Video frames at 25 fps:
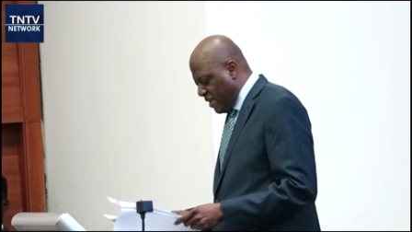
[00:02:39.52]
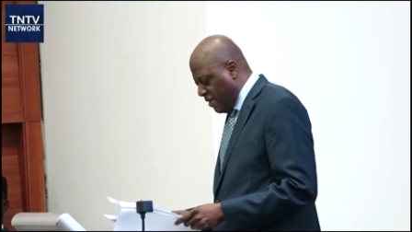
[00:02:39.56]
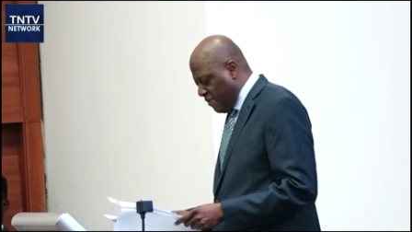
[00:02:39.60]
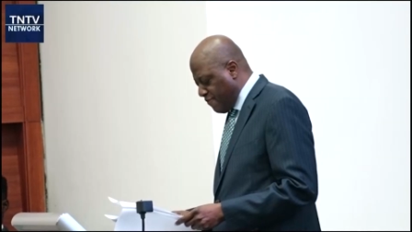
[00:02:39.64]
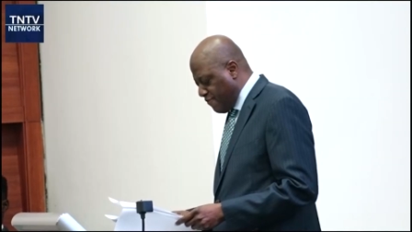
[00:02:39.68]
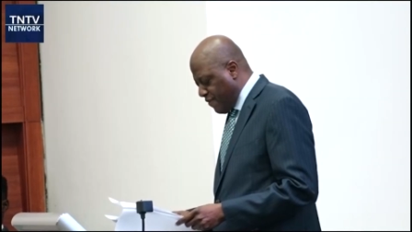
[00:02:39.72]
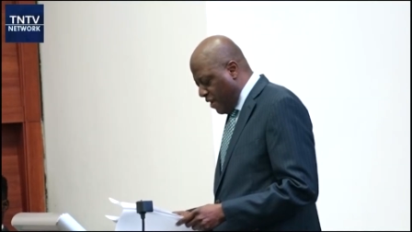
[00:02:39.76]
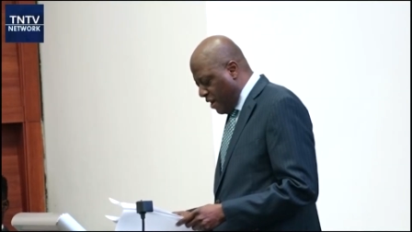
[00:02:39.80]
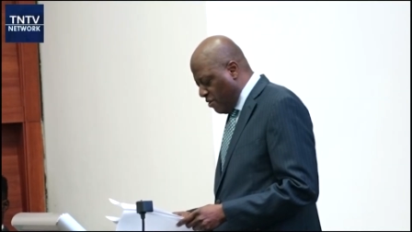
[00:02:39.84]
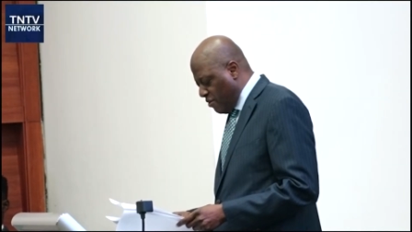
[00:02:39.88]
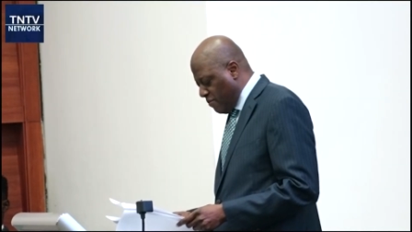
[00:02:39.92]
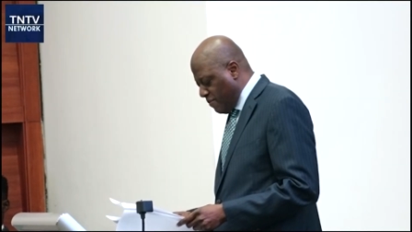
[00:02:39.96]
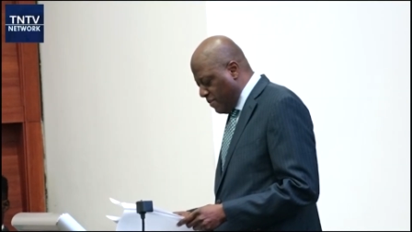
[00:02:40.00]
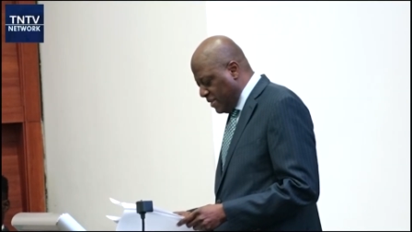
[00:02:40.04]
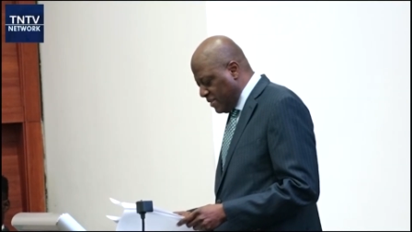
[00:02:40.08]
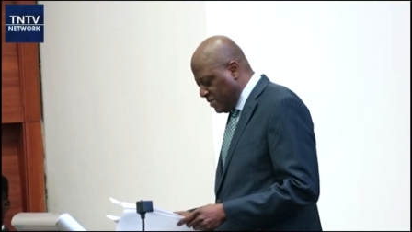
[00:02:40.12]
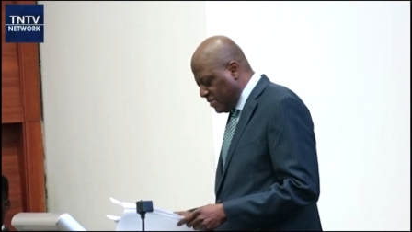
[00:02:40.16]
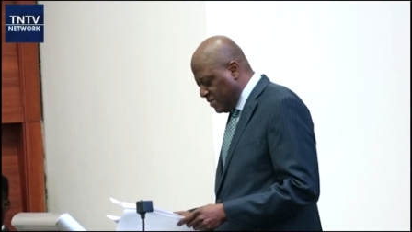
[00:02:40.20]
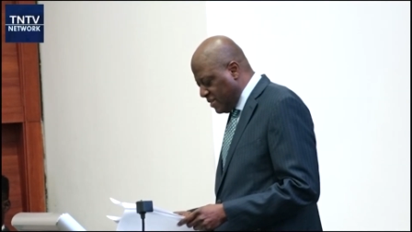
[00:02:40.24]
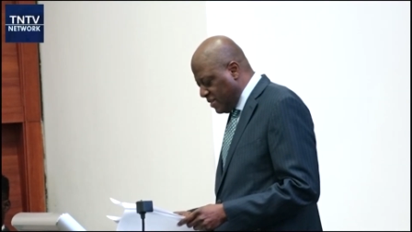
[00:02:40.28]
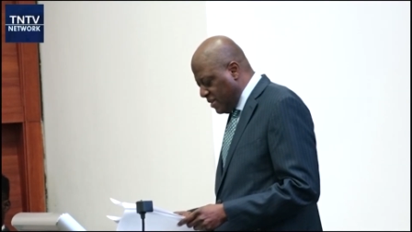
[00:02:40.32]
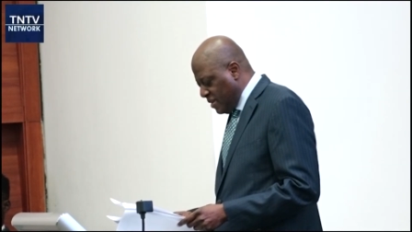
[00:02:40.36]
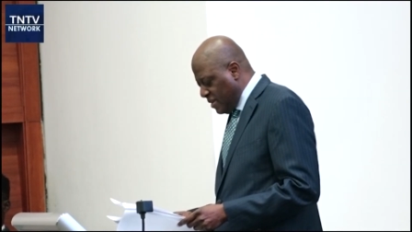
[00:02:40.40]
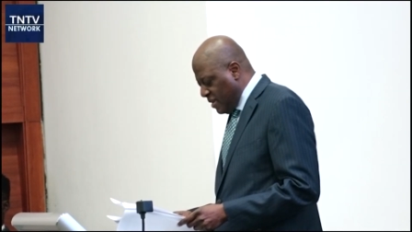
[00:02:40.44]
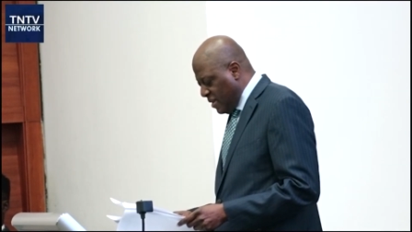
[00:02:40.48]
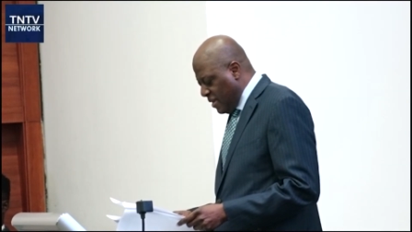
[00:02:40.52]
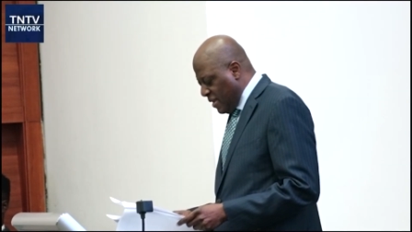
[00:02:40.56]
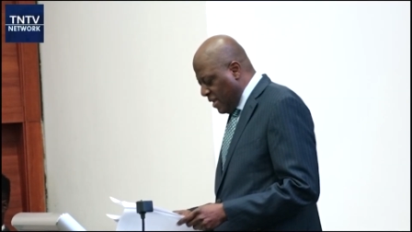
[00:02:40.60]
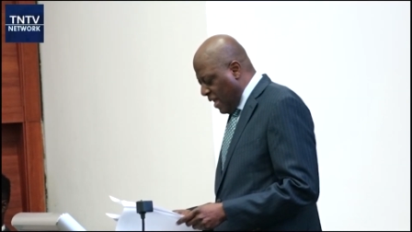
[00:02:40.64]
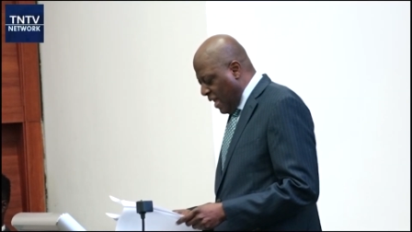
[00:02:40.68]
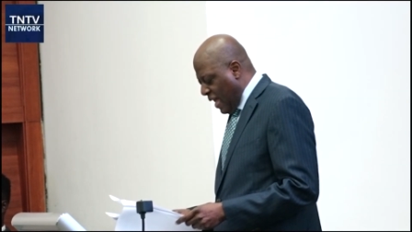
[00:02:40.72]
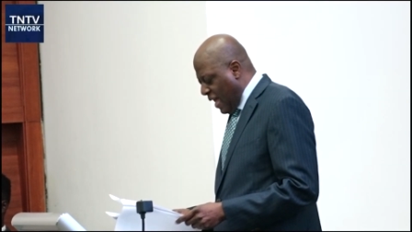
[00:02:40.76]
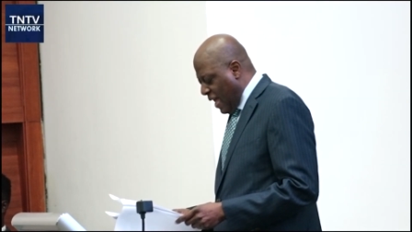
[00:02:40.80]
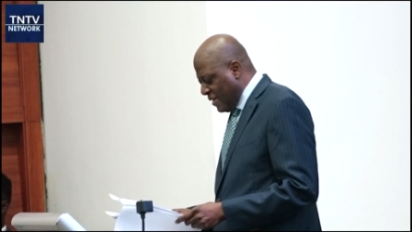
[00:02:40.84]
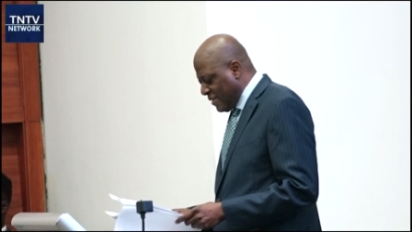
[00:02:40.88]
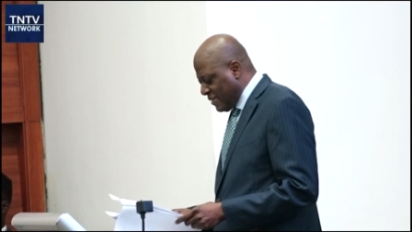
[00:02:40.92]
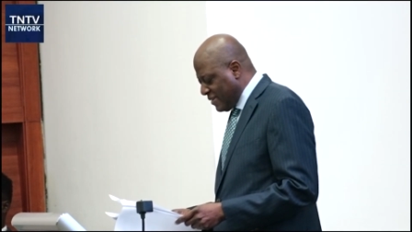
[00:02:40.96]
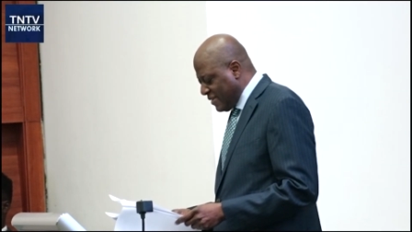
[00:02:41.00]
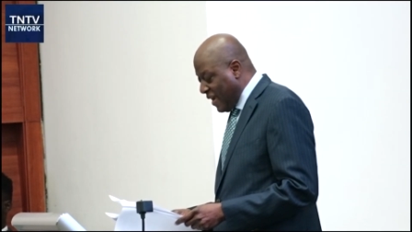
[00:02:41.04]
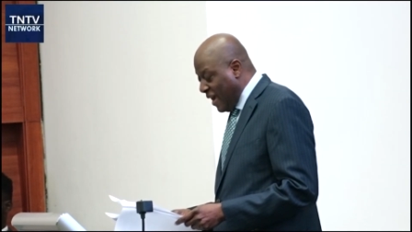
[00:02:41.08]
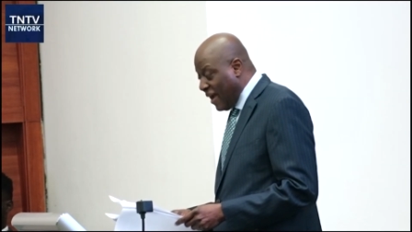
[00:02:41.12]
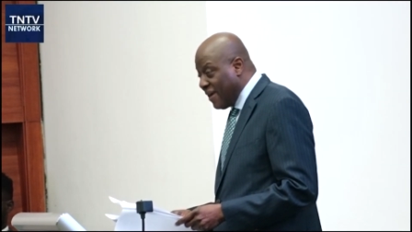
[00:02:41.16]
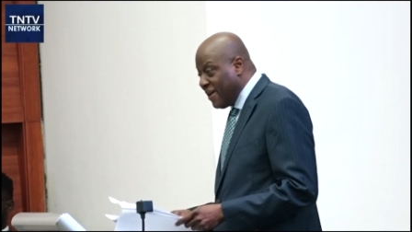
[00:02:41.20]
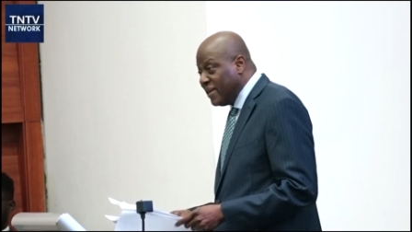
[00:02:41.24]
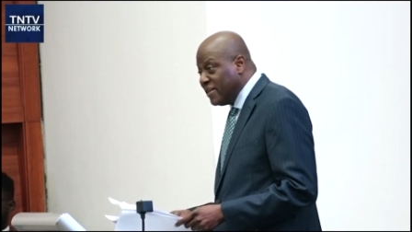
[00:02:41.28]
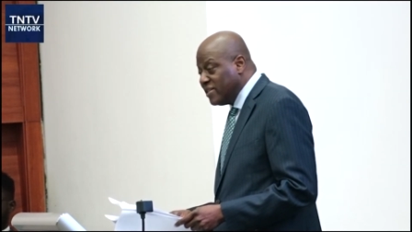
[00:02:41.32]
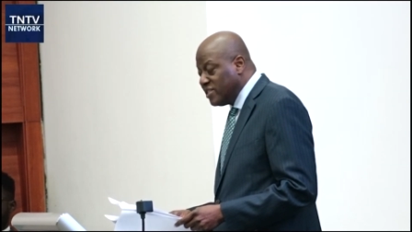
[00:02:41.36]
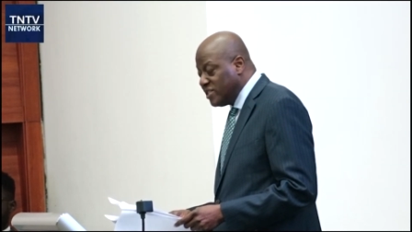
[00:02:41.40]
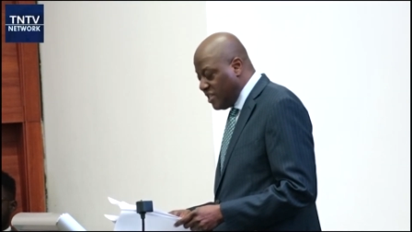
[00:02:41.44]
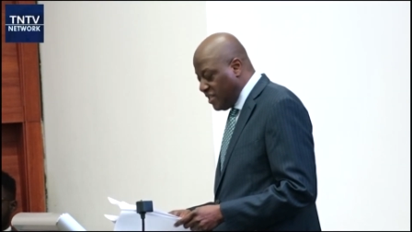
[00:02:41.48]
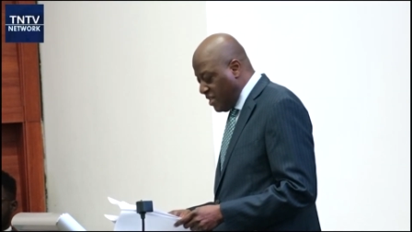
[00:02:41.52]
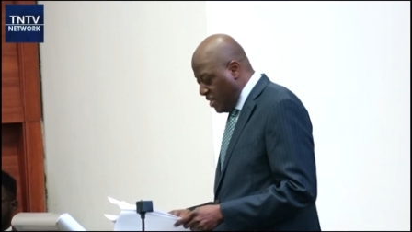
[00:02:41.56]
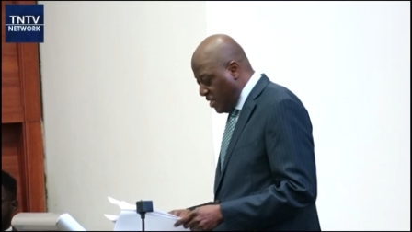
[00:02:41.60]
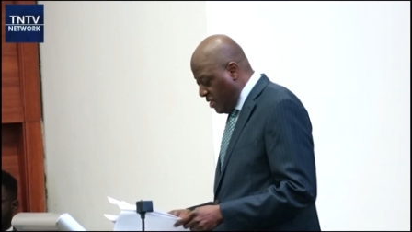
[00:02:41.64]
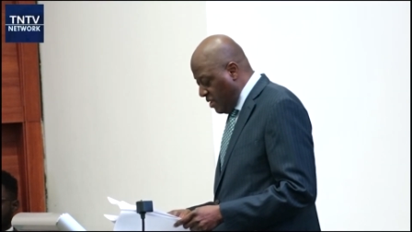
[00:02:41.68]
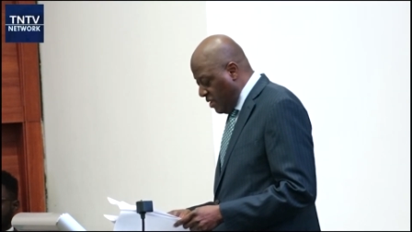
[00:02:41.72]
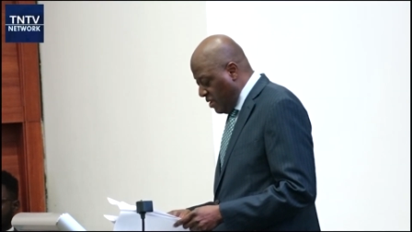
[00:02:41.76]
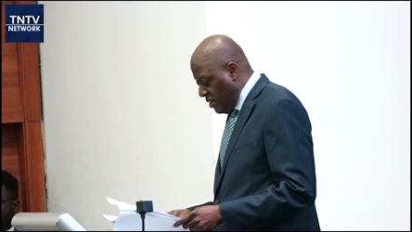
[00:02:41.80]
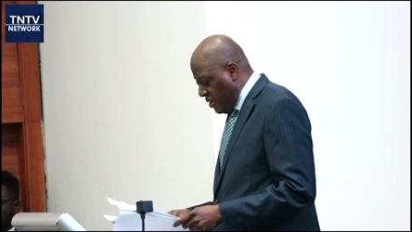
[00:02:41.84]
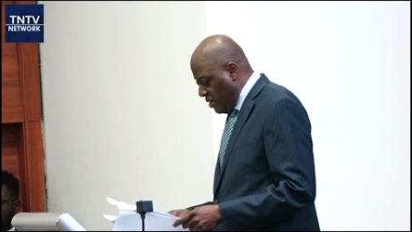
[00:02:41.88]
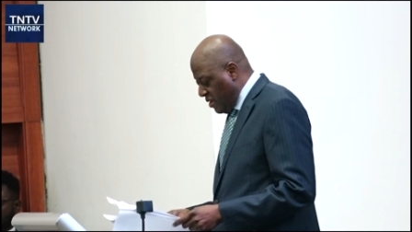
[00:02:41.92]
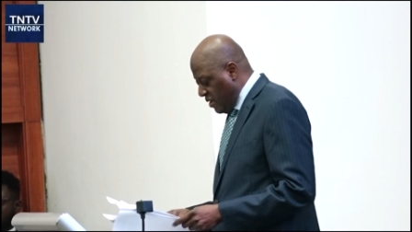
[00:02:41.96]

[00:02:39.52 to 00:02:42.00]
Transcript: environment and guarantee